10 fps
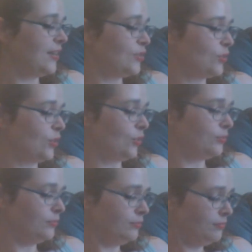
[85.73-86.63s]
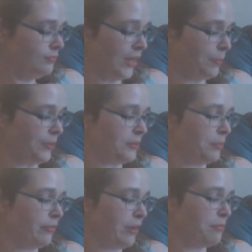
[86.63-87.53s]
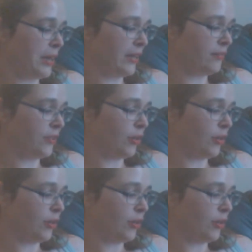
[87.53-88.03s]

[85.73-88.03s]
So I picked up a 5-pack of the